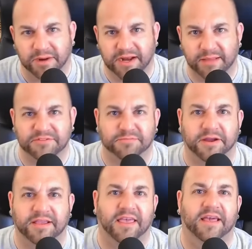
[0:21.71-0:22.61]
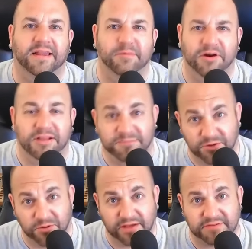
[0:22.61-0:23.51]
My name is Mike K8MRD. If
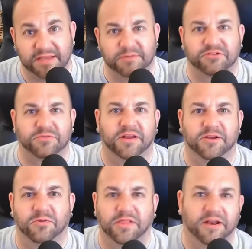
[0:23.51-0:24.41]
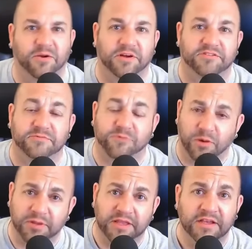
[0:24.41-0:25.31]
you have an amateur radio-related question
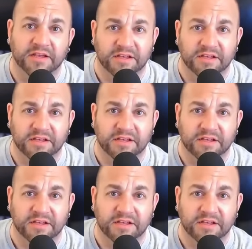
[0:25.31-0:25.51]
for me,